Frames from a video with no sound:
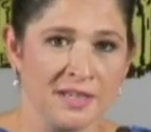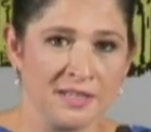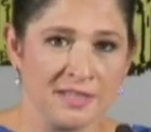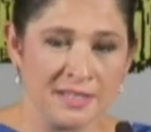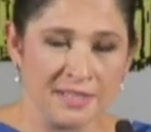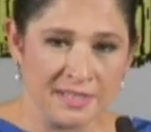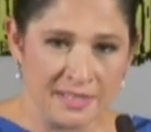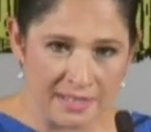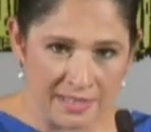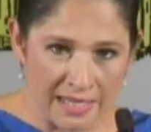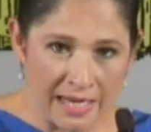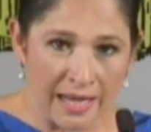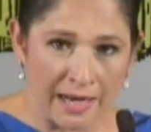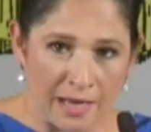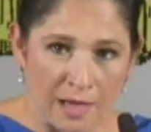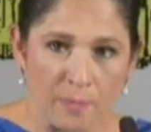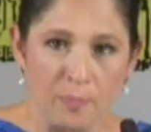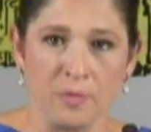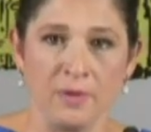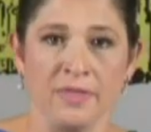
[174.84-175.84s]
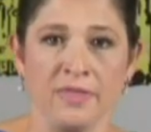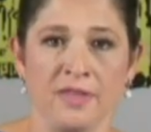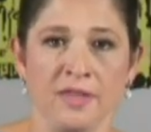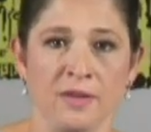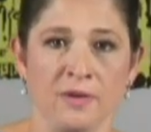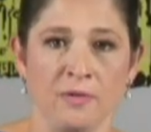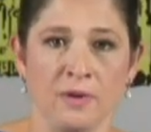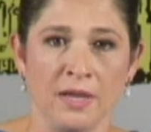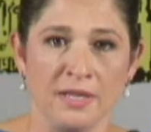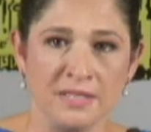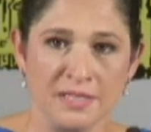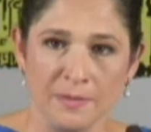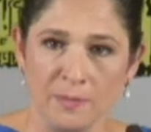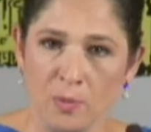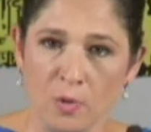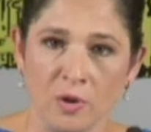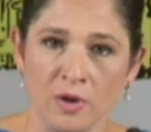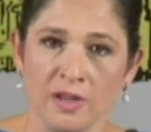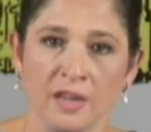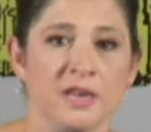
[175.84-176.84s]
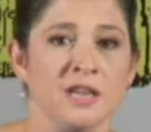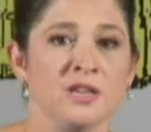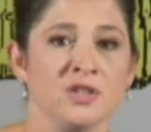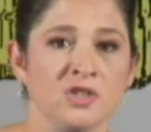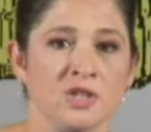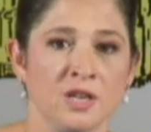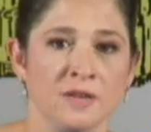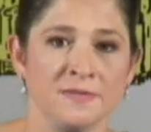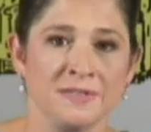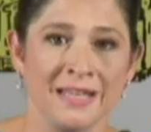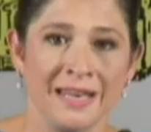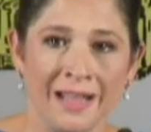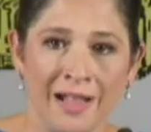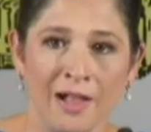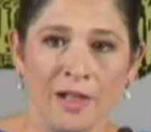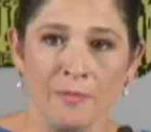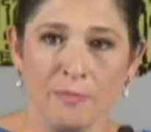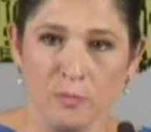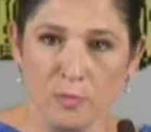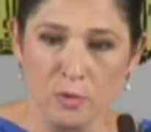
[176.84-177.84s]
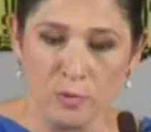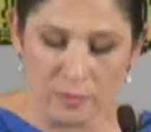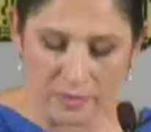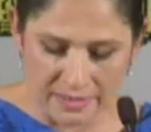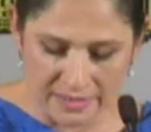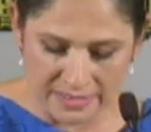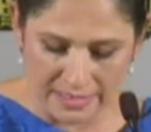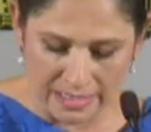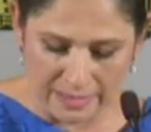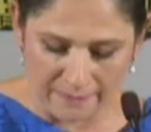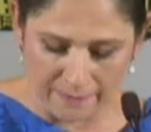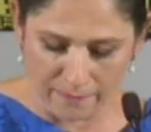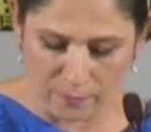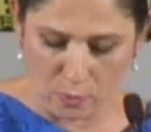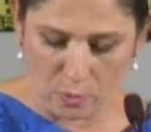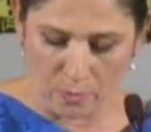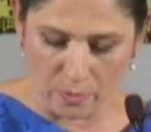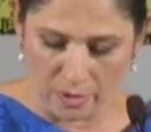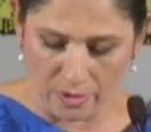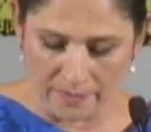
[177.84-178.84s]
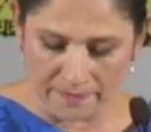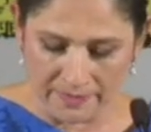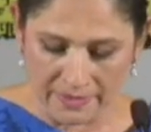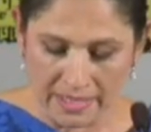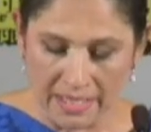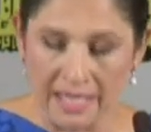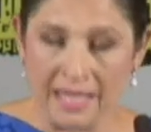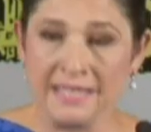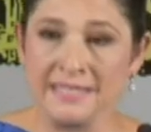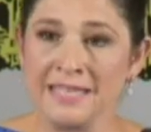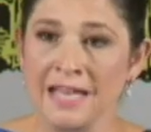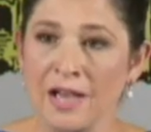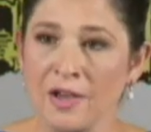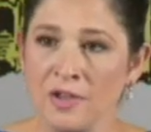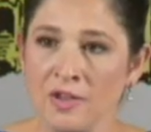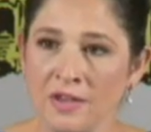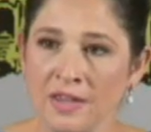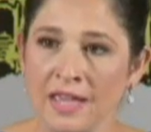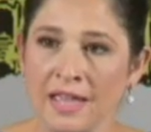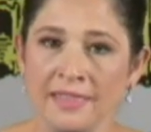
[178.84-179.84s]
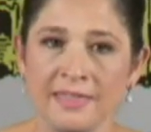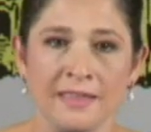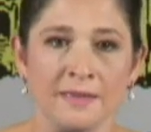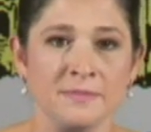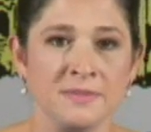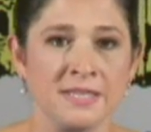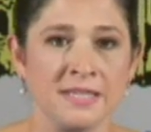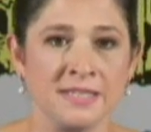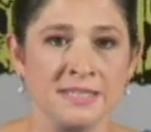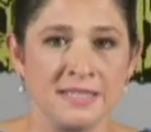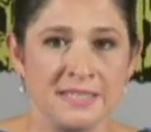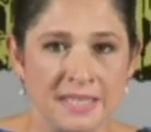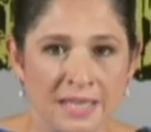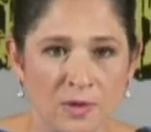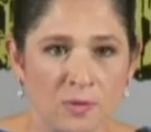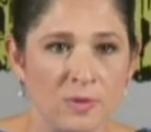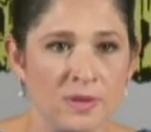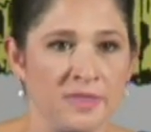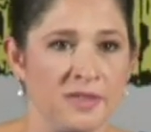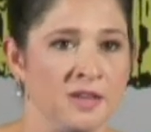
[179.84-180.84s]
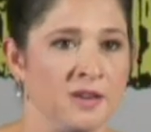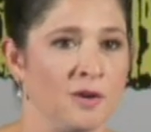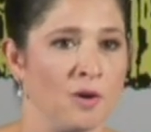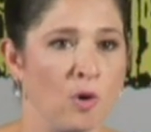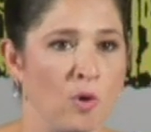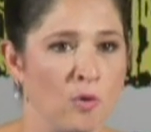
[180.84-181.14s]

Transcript: to stand up with you and support initiatives that help move the state forward. It's how you get them to stick with you to